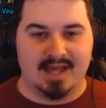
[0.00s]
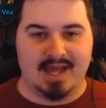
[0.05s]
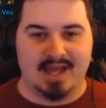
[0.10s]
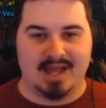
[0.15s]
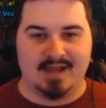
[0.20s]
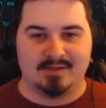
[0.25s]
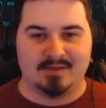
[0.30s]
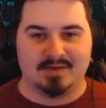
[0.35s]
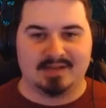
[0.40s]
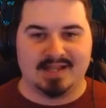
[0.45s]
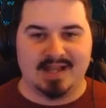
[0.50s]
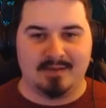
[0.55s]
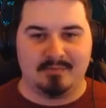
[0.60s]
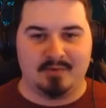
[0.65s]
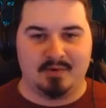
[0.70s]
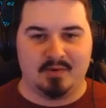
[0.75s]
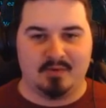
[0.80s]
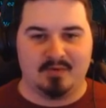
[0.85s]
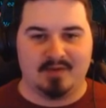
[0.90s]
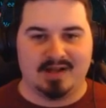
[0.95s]
Hey, look at that,
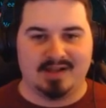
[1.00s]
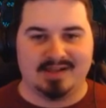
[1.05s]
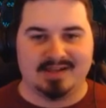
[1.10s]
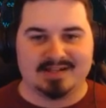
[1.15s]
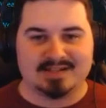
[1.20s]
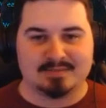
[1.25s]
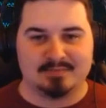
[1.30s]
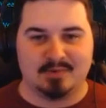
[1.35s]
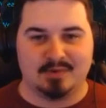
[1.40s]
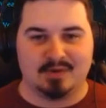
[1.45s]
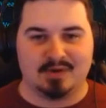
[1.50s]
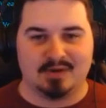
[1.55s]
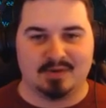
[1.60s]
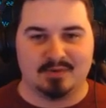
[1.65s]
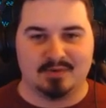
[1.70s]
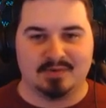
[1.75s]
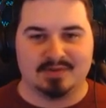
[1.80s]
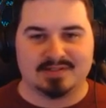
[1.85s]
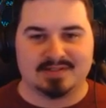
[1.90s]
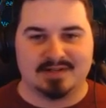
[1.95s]
more relics, more
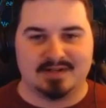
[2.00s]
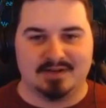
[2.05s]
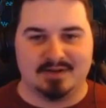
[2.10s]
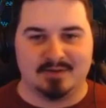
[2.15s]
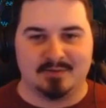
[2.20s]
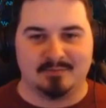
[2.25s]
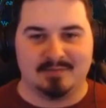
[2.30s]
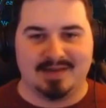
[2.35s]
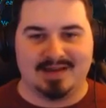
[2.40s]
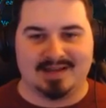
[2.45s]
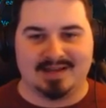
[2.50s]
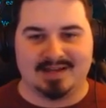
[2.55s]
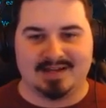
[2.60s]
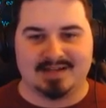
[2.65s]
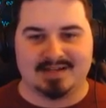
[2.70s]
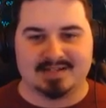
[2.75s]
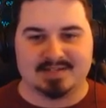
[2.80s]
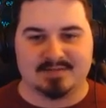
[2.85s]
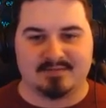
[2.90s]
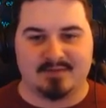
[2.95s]
loot. Oh man, I
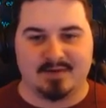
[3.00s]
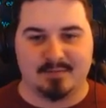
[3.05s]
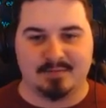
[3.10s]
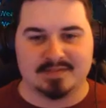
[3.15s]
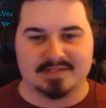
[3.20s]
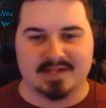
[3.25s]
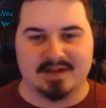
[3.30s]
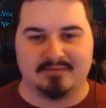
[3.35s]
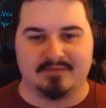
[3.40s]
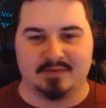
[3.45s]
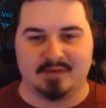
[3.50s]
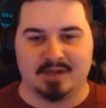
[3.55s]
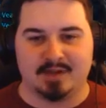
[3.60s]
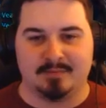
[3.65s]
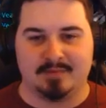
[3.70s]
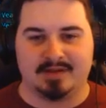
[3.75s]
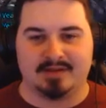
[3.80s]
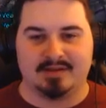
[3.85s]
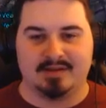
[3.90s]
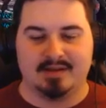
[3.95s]
can just farm this guy for a
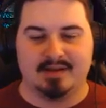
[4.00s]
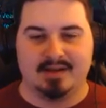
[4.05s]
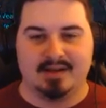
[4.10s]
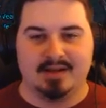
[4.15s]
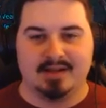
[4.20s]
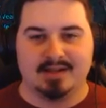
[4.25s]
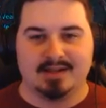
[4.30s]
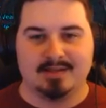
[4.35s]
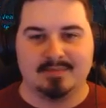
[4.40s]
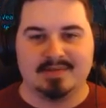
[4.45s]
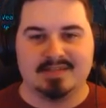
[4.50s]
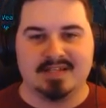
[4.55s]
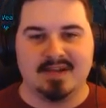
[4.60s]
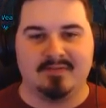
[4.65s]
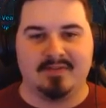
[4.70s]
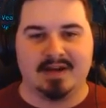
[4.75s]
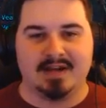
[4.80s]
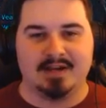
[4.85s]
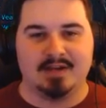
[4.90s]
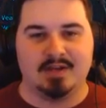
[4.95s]
little bit. Let me see
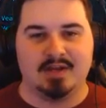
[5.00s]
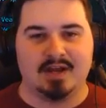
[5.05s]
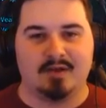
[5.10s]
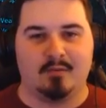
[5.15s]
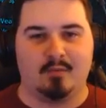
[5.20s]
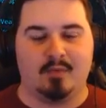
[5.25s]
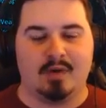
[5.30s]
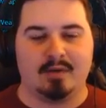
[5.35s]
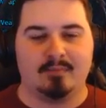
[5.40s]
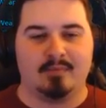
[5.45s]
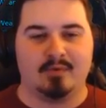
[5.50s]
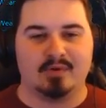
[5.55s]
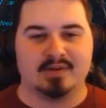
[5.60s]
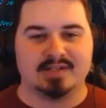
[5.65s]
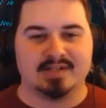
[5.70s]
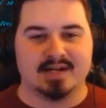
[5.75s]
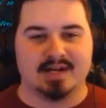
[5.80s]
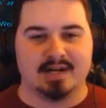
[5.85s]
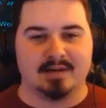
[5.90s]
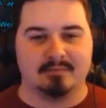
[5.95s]
if I can get him one more
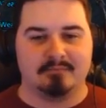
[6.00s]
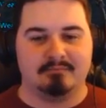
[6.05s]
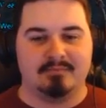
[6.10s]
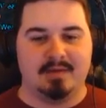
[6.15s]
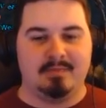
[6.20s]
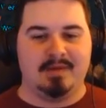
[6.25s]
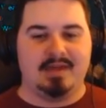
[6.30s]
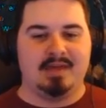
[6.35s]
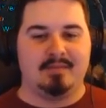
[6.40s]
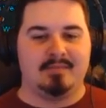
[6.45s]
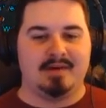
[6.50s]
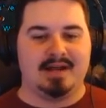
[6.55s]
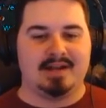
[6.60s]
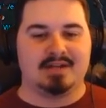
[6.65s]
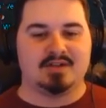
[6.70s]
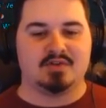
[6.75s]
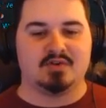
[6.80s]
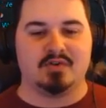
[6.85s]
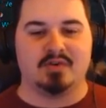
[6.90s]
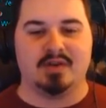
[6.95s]
time. Maybe he might
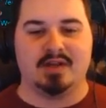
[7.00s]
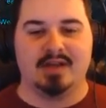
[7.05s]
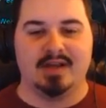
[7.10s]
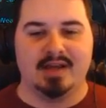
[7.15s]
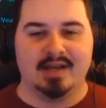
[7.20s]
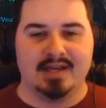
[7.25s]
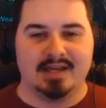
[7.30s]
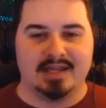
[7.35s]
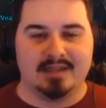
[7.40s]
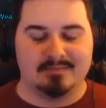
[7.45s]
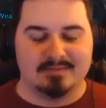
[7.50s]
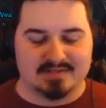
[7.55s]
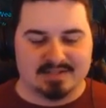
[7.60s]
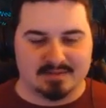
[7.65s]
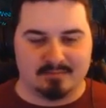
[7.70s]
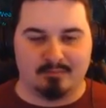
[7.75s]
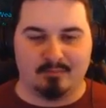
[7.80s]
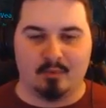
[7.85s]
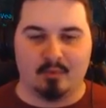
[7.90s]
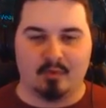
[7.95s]
actually give me
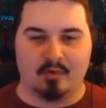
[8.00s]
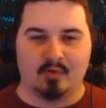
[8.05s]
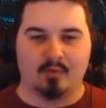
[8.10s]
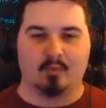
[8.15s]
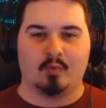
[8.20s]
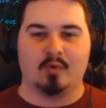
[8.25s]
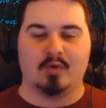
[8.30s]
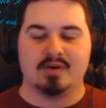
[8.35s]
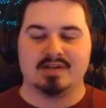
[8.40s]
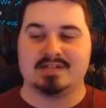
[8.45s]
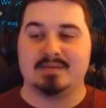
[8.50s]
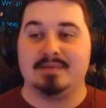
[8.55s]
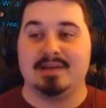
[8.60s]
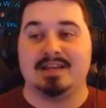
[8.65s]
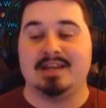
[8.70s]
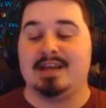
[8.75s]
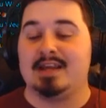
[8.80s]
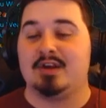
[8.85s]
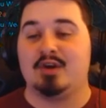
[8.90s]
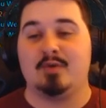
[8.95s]
some more rewards. I
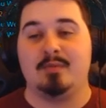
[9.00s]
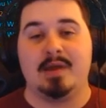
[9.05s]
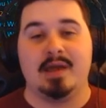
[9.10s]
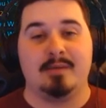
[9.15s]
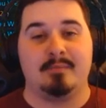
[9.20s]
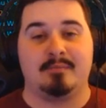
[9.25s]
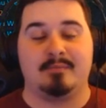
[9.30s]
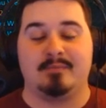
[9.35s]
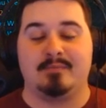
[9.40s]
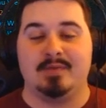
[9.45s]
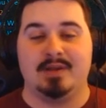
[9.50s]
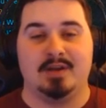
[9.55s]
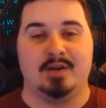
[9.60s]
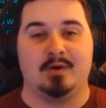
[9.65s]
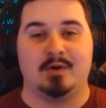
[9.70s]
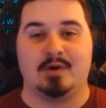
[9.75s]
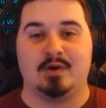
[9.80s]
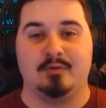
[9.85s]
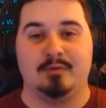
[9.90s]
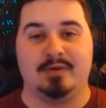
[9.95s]
mean, it could be
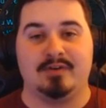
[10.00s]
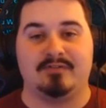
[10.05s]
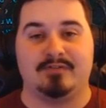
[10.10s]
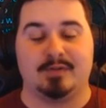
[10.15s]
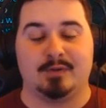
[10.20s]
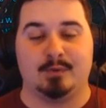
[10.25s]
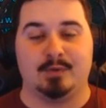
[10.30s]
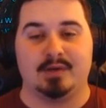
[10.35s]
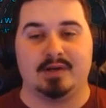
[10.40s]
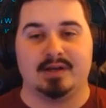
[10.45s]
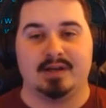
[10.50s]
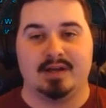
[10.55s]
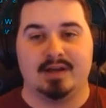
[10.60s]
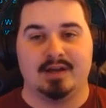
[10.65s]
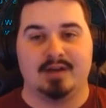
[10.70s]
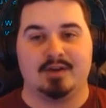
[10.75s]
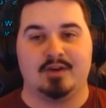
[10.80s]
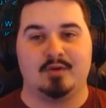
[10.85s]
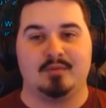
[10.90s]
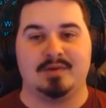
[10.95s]
a fluke.
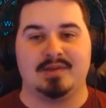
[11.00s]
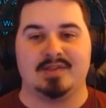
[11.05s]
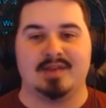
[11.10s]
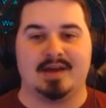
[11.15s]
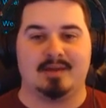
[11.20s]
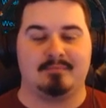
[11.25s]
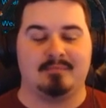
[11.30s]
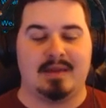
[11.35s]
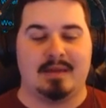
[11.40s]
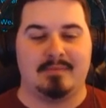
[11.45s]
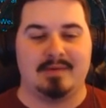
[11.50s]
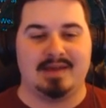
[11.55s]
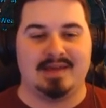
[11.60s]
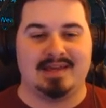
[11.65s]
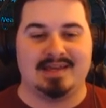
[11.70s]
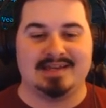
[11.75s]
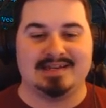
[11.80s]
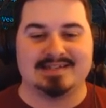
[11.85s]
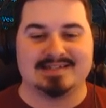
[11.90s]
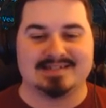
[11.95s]
Could be that
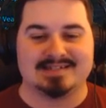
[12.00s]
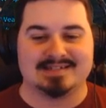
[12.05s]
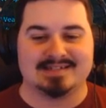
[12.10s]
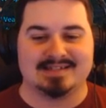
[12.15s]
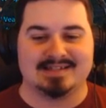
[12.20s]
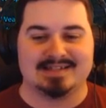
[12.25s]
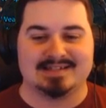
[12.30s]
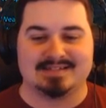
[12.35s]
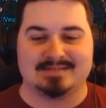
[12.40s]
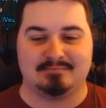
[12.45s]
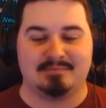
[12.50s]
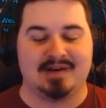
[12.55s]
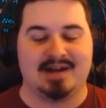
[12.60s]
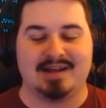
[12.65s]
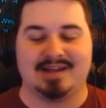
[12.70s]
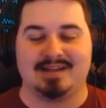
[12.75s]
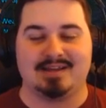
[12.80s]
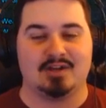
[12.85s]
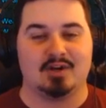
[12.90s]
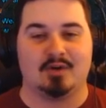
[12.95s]
maybe this
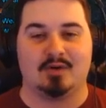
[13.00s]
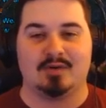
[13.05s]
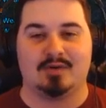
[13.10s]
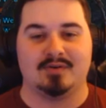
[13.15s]
might,